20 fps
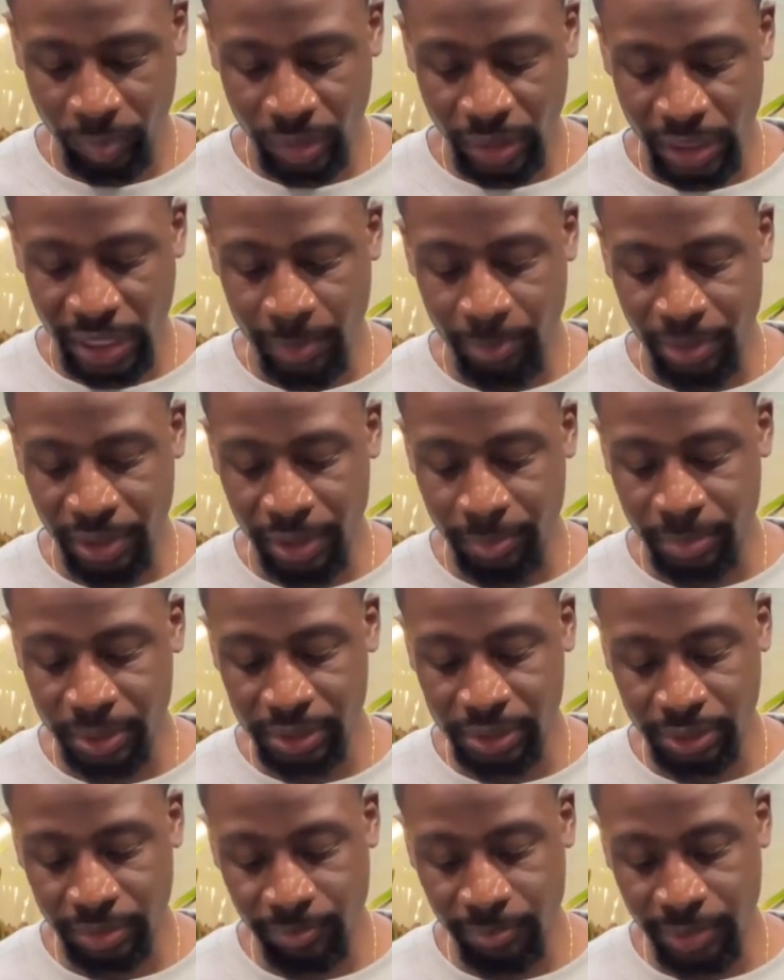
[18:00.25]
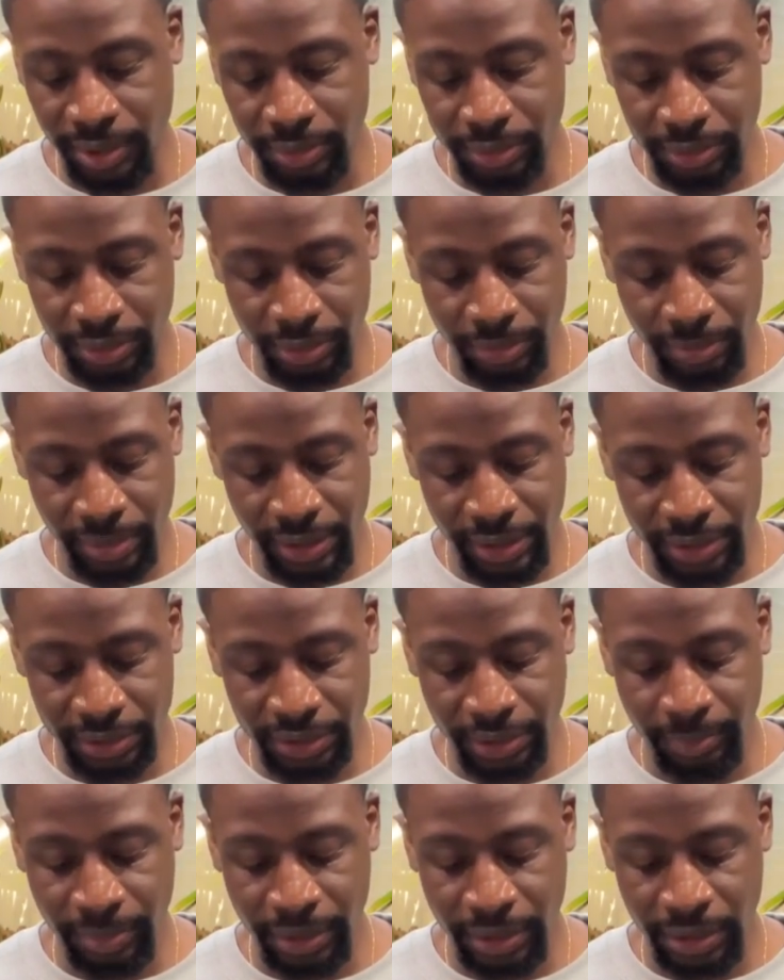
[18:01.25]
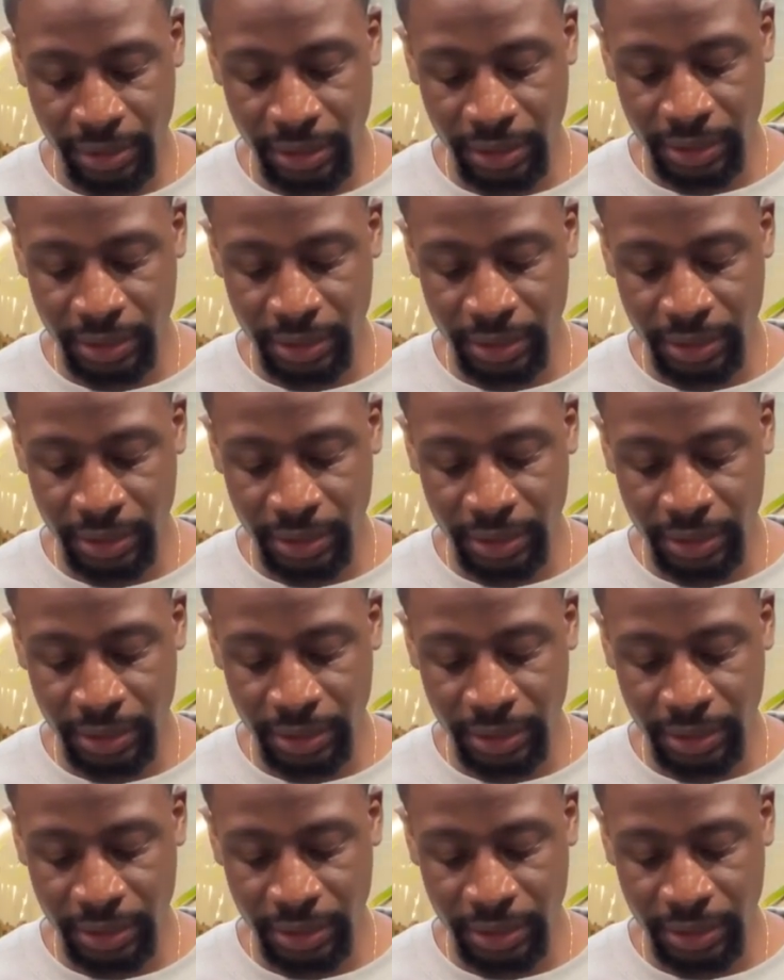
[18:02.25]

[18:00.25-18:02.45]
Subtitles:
that plant must have melted away or something like that,